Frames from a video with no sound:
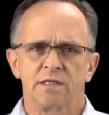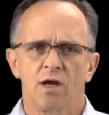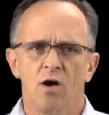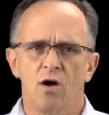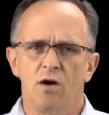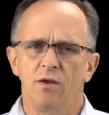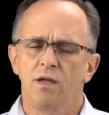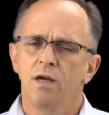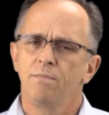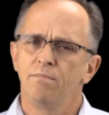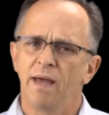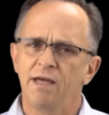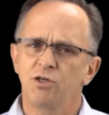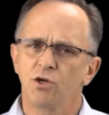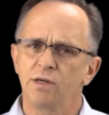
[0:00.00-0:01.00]
is gone,
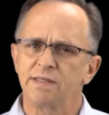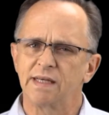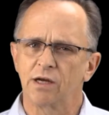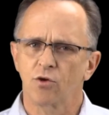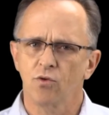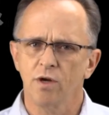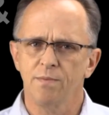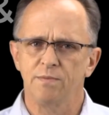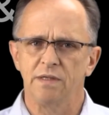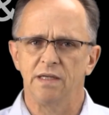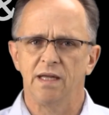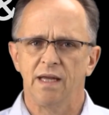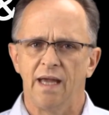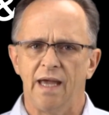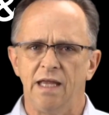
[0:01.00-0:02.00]
make sure it's
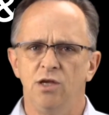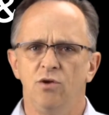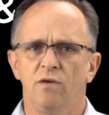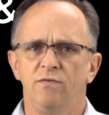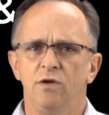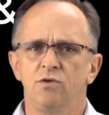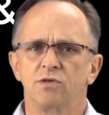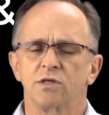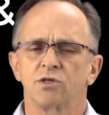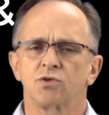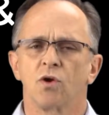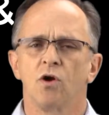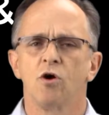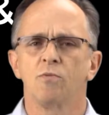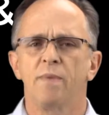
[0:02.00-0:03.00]
encrypted and you have used a
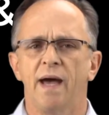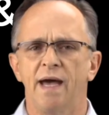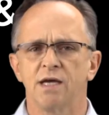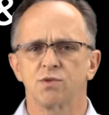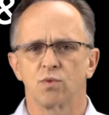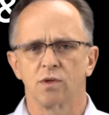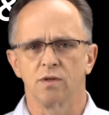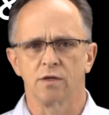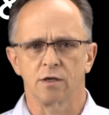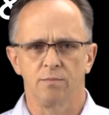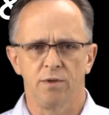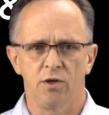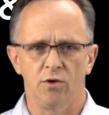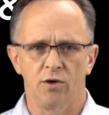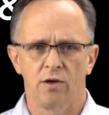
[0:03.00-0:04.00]
strong password on the
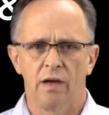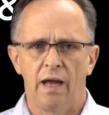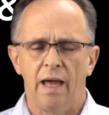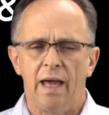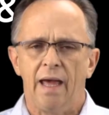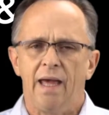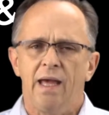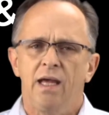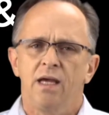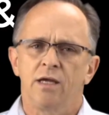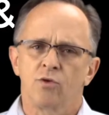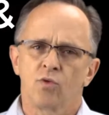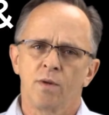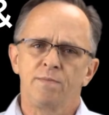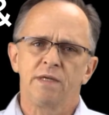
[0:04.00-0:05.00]
computer.
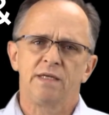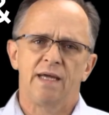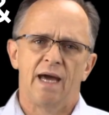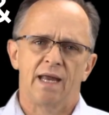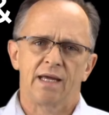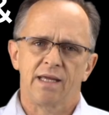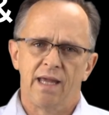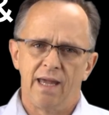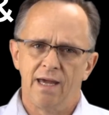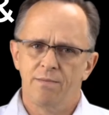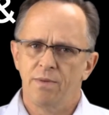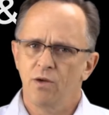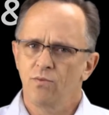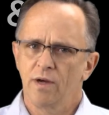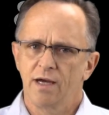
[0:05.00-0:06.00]
Encrypted data can't
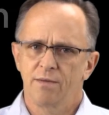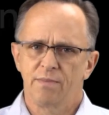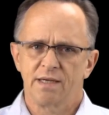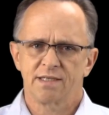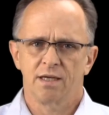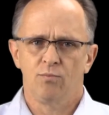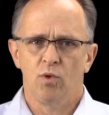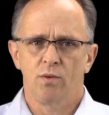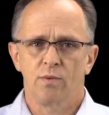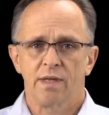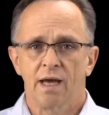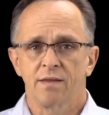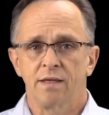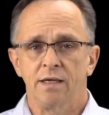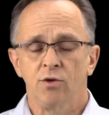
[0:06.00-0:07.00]
be read by someone
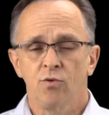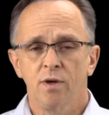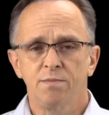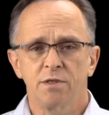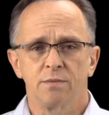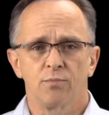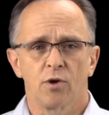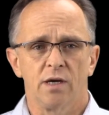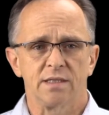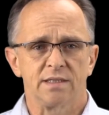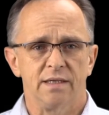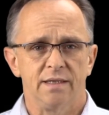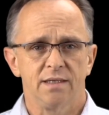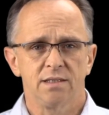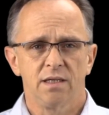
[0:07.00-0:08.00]
without the decryption
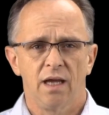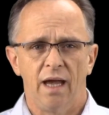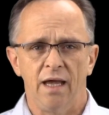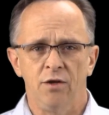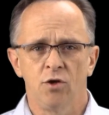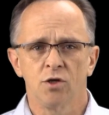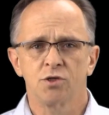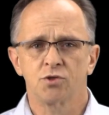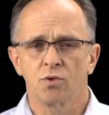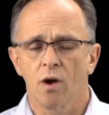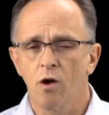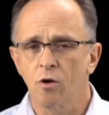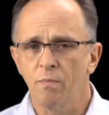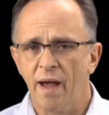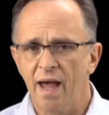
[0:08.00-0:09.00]
process, and your
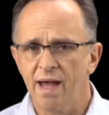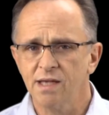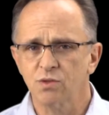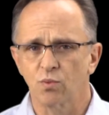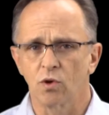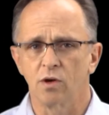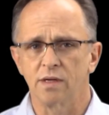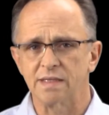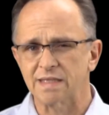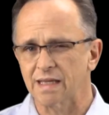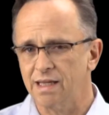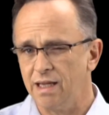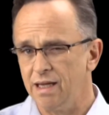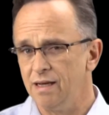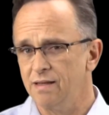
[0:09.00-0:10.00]
strong password is the
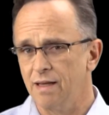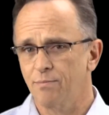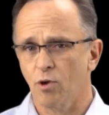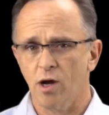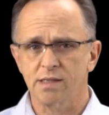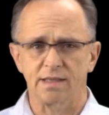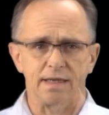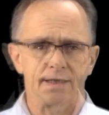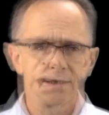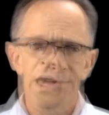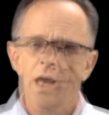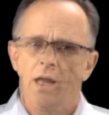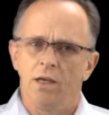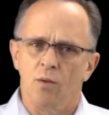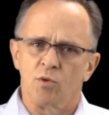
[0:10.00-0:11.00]
key to that process.
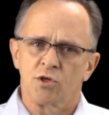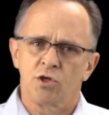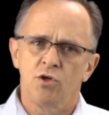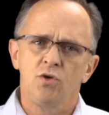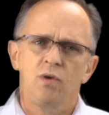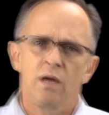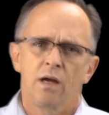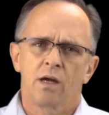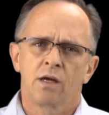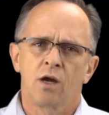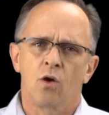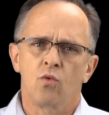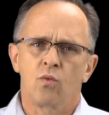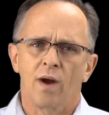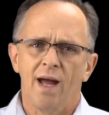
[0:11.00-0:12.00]
Number 2,
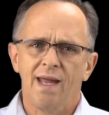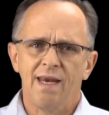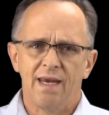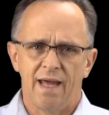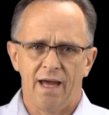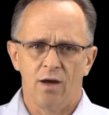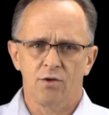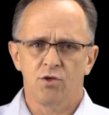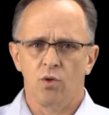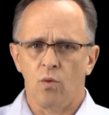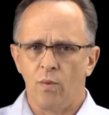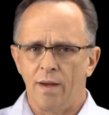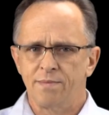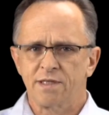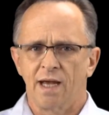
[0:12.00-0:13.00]
go right now to a
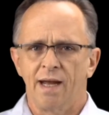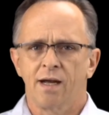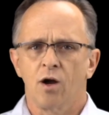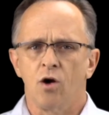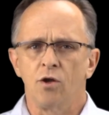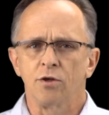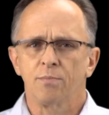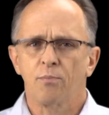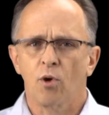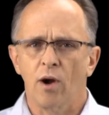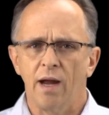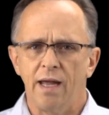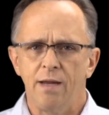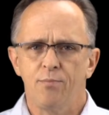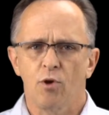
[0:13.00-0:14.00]
website called
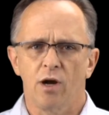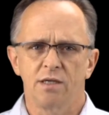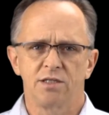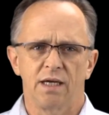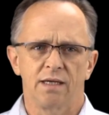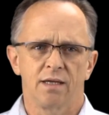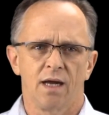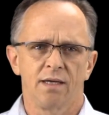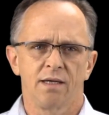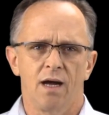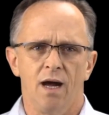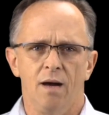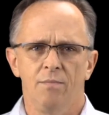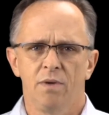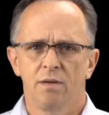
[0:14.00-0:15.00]

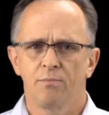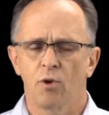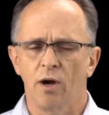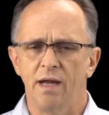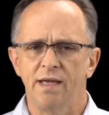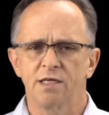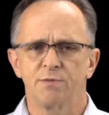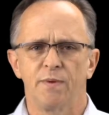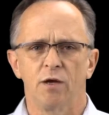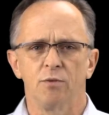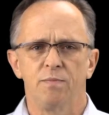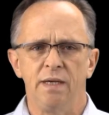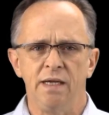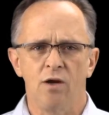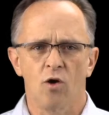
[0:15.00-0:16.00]
preyproject.com. Prey is spelled
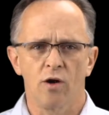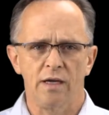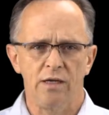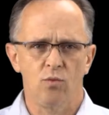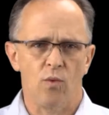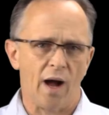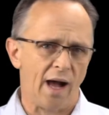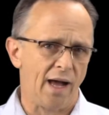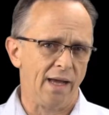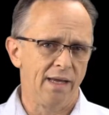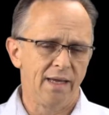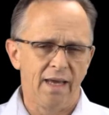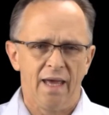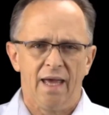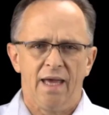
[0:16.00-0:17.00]
P-R-E-Y.
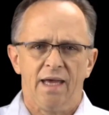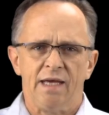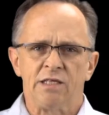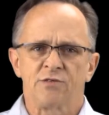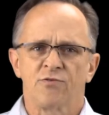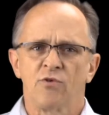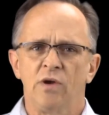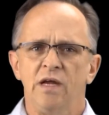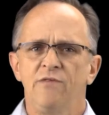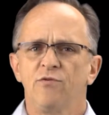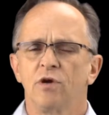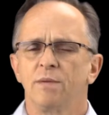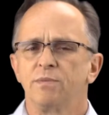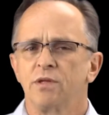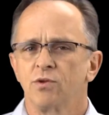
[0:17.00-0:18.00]
It's free
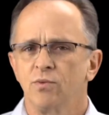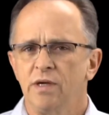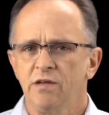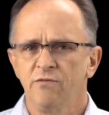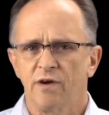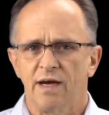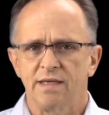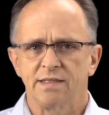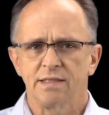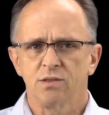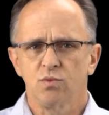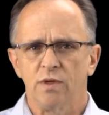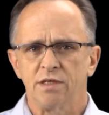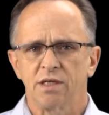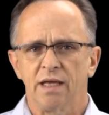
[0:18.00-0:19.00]
for up to 3
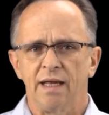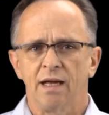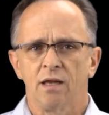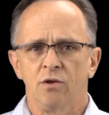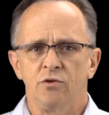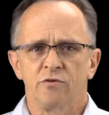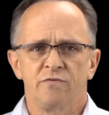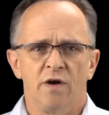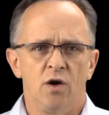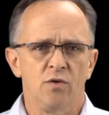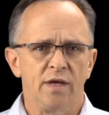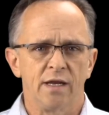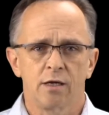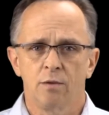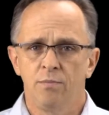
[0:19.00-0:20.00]
devices, which can include your phone
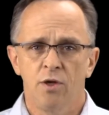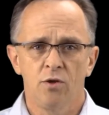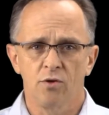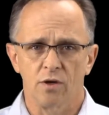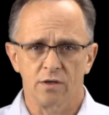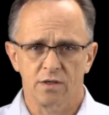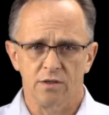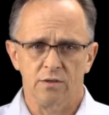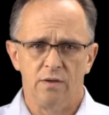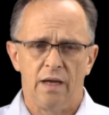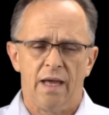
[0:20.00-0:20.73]
and a computer or 2.